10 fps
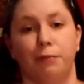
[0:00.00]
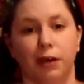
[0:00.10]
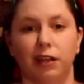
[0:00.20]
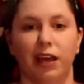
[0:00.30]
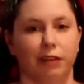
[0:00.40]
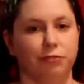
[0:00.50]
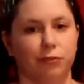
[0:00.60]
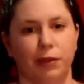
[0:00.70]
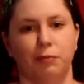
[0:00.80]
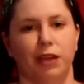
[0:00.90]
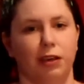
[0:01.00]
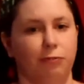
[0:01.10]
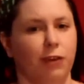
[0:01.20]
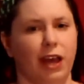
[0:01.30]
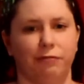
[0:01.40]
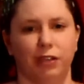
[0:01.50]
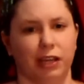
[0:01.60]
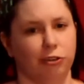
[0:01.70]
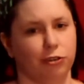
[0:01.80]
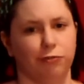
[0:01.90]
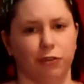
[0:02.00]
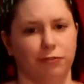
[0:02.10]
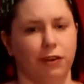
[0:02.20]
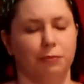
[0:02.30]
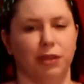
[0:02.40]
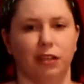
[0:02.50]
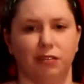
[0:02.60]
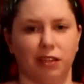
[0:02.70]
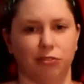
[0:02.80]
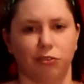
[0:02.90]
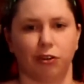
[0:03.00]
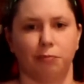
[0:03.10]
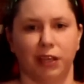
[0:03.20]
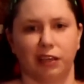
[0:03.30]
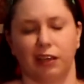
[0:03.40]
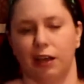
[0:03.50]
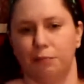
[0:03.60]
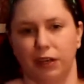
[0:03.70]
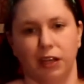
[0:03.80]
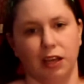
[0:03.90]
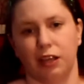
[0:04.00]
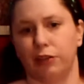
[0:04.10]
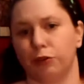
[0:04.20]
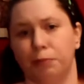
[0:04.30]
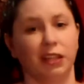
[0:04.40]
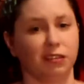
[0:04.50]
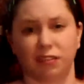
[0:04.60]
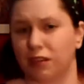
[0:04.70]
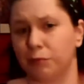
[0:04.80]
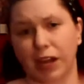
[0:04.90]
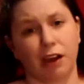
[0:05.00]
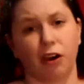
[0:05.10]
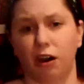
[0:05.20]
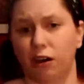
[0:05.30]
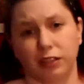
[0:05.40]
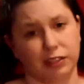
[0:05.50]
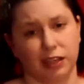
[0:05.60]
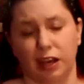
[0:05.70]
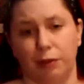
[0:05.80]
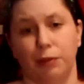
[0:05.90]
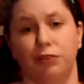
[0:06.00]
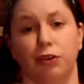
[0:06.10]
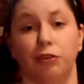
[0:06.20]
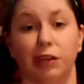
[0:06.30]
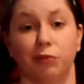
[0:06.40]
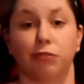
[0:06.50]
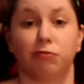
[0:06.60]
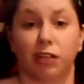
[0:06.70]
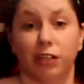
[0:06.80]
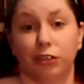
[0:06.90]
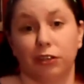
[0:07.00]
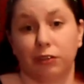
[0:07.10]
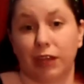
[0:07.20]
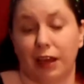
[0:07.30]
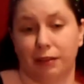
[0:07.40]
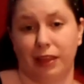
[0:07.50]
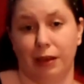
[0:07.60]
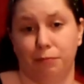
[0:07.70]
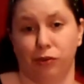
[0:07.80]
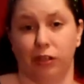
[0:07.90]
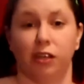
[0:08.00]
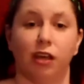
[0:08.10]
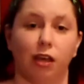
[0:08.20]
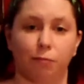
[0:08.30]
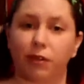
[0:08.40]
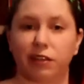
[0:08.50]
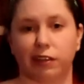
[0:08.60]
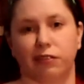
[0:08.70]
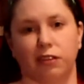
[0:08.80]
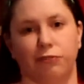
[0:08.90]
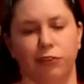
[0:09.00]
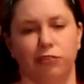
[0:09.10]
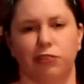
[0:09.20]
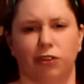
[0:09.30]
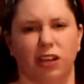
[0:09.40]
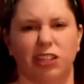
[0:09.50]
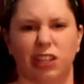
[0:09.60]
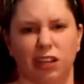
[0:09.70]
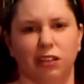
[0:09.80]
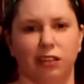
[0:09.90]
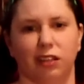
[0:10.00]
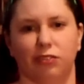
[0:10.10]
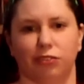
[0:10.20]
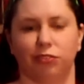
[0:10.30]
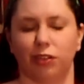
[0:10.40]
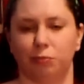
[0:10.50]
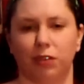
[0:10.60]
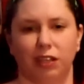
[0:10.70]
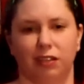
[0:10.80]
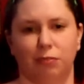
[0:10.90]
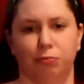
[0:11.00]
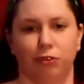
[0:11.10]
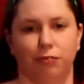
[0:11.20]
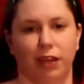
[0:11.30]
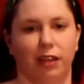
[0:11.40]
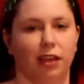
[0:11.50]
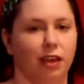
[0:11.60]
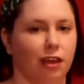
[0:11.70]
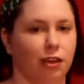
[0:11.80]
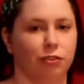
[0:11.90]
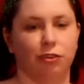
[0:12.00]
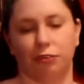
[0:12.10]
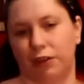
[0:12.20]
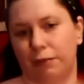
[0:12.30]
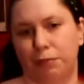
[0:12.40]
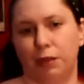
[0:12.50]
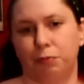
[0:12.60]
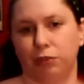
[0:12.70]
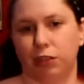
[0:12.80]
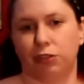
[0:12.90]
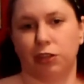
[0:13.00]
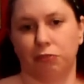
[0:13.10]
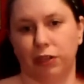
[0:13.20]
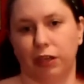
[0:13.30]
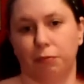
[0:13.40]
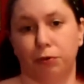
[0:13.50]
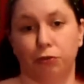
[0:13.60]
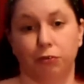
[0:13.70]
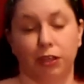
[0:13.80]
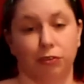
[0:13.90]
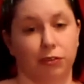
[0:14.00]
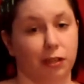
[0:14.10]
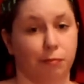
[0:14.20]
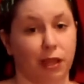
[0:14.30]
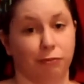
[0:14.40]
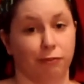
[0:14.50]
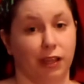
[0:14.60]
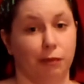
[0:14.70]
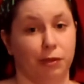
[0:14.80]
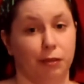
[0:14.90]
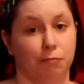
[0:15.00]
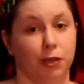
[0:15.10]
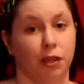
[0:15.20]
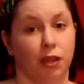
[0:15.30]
But after maybe a half an hour, 45 minutes, it started picking up and there were pizzas coming out all the time. So it was really good at that point. But just in the future, a checklist or something to prove that you don't have people just showing up who either didn't pay for VIP